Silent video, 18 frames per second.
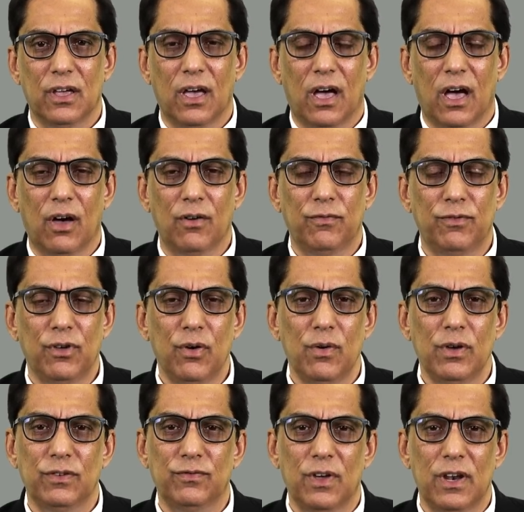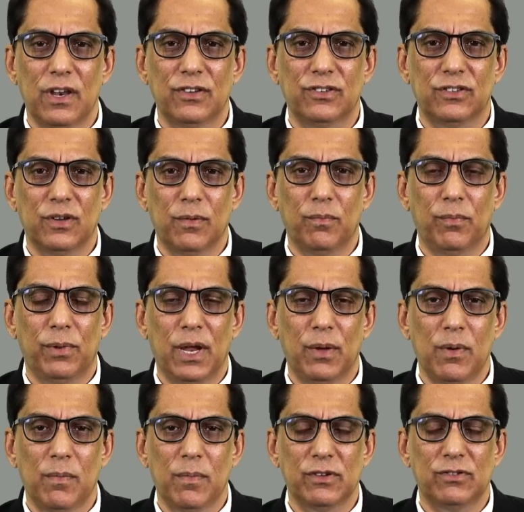Our view is very simply,
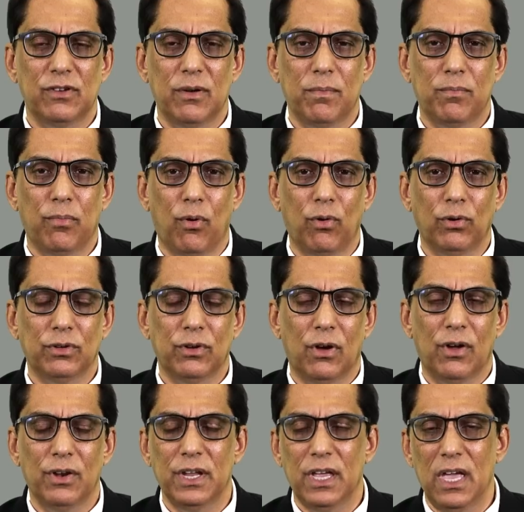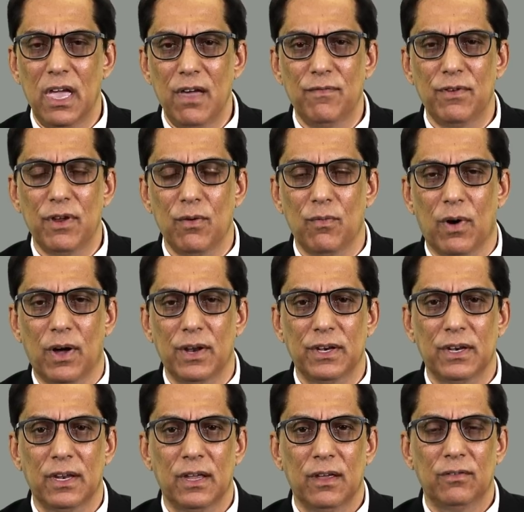we must report on everyone